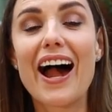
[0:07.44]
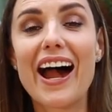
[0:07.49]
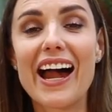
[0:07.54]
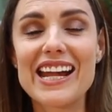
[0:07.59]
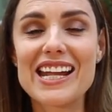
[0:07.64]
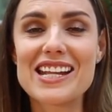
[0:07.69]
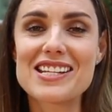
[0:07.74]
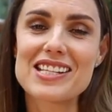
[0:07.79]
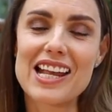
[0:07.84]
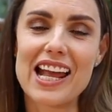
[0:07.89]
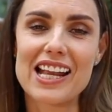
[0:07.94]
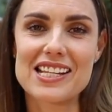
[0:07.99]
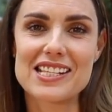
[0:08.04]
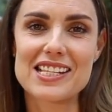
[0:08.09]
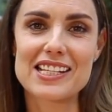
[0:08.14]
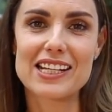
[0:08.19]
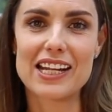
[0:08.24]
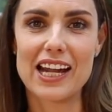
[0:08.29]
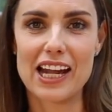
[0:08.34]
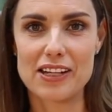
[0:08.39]
Hi, it's
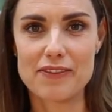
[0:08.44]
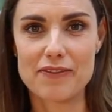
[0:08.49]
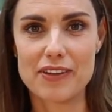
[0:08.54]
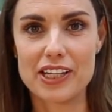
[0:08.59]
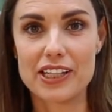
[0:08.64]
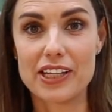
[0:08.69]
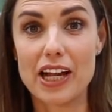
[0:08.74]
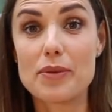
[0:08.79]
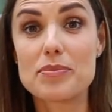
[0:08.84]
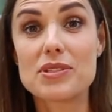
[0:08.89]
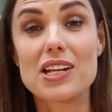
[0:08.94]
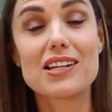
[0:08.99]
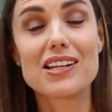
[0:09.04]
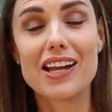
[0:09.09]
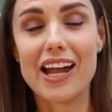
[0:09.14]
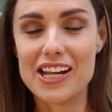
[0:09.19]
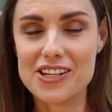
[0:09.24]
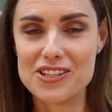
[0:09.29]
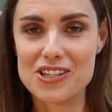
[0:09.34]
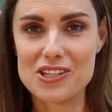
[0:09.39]
Alison Canavan and I'm
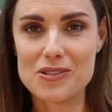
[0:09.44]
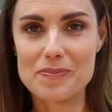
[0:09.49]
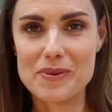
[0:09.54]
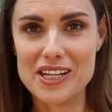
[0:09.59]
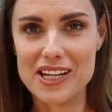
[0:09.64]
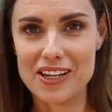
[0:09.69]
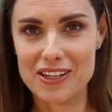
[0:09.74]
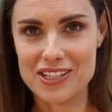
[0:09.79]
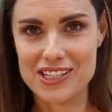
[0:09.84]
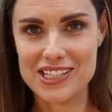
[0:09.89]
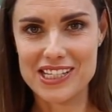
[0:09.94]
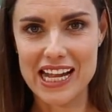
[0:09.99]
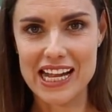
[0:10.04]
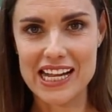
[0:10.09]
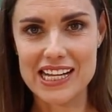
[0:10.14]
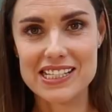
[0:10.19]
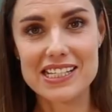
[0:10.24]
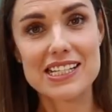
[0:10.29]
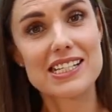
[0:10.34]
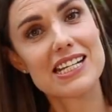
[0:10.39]
delighted to be here
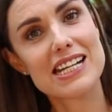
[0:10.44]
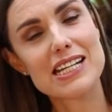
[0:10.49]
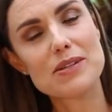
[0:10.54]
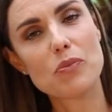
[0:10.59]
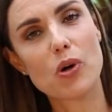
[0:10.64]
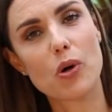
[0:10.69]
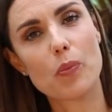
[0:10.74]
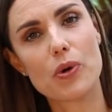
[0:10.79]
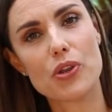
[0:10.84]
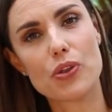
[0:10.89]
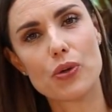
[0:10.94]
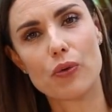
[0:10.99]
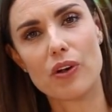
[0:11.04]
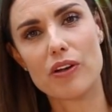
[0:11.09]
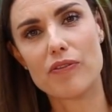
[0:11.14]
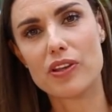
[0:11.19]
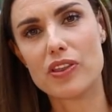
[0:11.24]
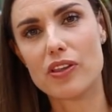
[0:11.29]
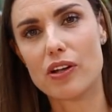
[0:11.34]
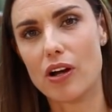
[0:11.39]
today to team up with
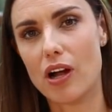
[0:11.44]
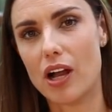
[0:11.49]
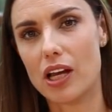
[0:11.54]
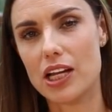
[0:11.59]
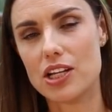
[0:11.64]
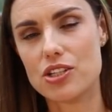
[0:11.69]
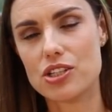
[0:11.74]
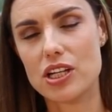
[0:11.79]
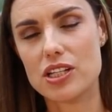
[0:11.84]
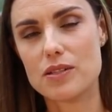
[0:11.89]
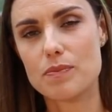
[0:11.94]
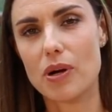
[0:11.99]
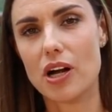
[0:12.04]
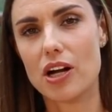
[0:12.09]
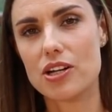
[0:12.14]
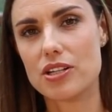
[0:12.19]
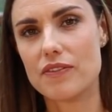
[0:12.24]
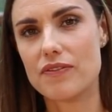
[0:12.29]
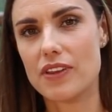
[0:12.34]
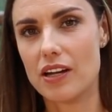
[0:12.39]
Griffith College as
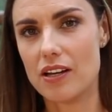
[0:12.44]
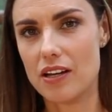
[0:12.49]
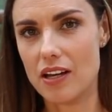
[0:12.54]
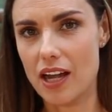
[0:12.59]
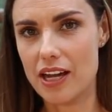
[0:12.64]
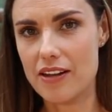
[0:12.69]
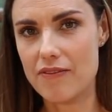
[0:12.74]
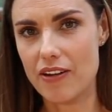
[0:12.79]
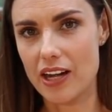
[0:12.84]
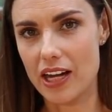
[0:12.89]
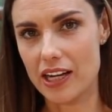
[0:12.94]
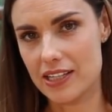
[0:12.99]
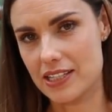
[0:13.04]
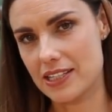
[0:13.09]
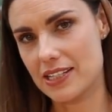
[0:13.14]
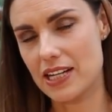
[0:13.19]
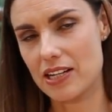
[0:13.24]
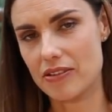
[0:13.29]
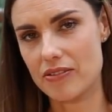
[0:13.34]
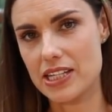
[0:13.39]
part of their Life Hack
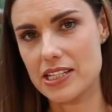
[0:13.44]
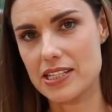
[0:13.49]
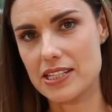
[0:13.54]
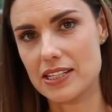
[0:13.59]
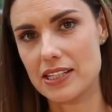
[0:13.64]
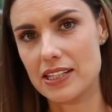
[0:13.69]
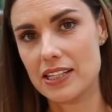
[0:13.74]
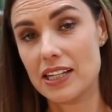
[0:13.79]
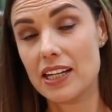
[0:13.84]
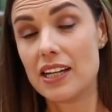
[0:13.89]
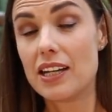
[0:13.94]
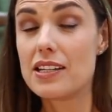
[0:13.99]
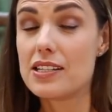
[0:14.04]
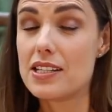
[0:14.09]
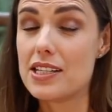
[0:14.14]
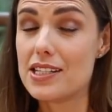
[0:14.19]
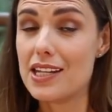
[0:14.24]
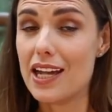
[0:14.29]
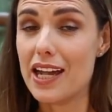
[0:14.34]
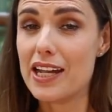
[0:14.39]
series.
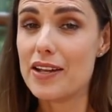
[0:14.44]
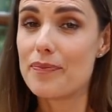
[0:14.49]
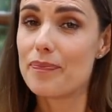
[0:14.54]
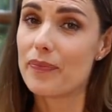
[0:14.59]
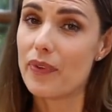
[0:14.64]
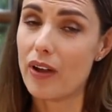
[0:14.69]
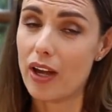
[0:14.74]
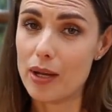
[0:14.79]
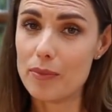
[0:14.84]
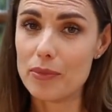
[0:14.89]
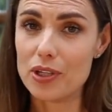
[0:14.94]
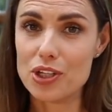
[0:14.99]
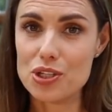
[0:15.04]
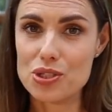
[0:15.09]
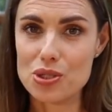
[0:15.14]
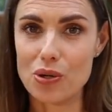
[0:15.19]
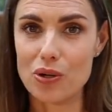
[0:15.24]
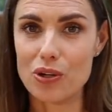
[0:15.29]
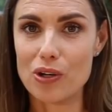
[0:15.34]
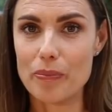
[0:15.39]
Today, I'm
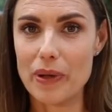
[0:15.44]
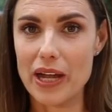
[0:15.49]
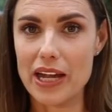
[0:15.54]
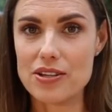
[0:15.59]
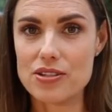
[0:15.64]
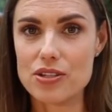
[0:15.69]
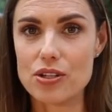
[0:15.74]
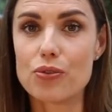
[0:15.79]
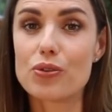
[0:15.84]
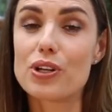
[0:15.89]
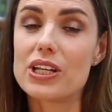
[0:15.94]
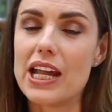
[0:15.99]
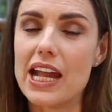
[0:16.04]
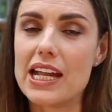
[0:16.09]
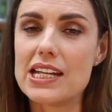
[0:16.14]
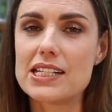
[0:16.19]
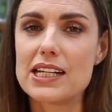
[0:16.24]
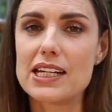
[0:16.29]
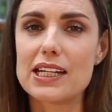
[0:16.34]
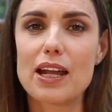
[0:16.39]
going to talk about
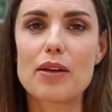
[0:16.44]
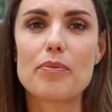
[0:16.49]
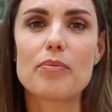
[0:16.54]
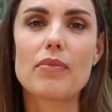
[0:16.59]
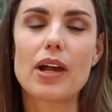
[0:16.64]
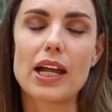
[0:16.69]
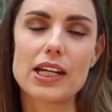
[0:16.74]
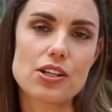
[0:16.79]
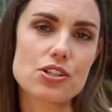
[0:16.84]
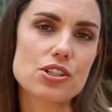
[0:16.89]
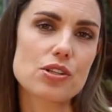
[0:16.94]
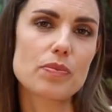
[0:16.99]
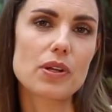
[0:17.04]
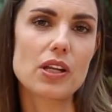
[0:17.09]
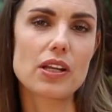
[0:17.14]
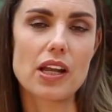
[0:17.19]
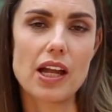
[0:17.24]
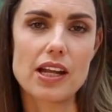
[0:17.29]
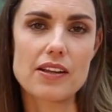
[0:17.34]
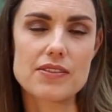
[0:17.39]
creating a
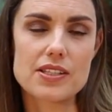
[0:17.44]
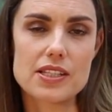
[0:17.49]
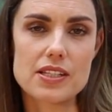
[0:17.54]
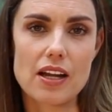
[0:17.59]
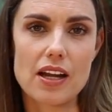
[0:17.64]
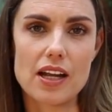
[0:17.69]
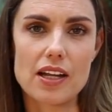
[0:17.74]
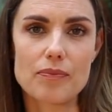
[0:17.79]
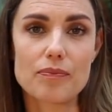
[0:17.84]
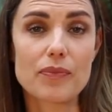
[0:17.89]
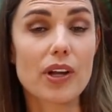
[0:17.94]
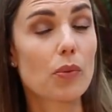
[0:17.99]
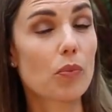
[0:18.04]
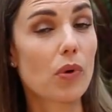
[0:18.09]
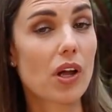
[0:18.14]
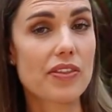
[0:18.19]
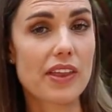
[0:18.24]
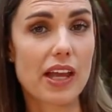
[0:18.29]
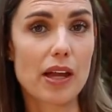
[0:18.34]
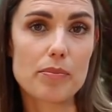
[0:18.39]
manageable lifestyle
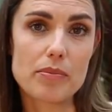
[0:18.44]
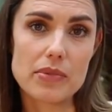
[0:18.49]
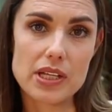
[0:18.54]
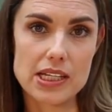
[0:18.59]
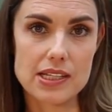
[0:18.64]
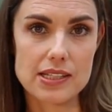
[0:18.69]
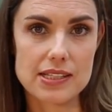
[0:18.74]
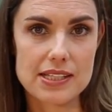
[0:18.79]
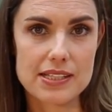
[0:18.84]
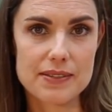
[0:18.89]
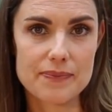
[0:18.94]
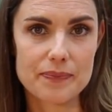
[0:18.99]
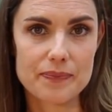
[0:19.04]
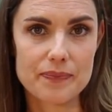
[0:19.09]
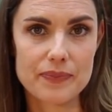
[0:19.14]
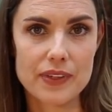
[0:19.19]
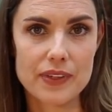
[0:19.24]
and what that means.